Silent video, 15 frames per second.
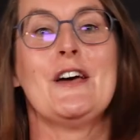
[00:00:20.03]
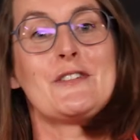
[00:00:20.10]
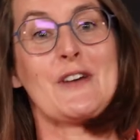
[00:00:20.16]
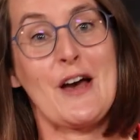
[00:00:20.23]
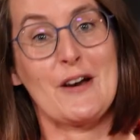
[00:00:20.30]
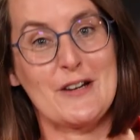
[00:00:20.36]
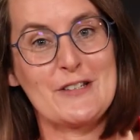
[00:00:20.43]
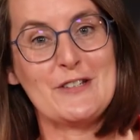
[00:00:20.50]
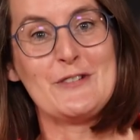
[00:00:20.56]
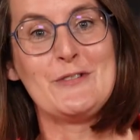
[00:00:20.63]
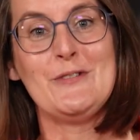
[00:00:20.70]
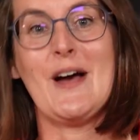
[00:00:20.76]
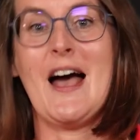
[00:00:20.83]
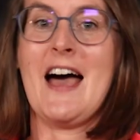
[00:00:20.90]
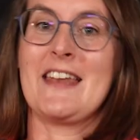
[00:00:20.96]
to our
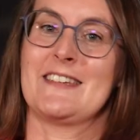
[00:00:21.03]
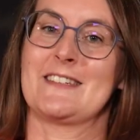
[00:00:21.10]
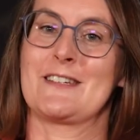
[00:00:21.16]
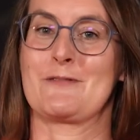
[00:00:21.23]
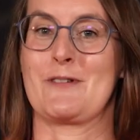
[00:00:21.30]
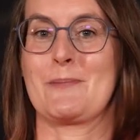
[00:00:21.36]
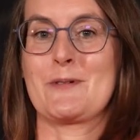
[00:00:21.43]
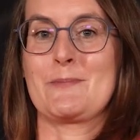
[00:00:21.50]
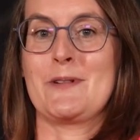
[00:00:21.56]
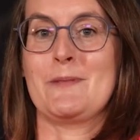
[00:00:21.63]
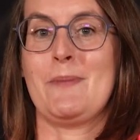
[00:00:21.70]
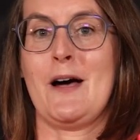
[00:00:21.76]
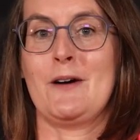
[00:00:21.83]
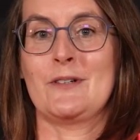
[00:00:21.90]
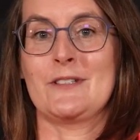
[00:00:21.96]
new uninterruptible
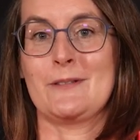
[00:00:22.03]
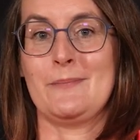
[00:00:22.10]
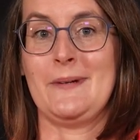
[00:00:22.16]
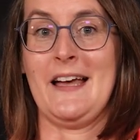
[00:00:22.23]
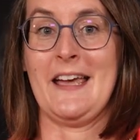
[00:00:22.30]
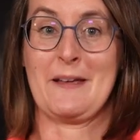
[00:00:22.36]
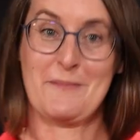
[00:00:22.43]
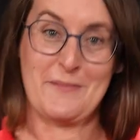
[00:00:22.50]
power supply,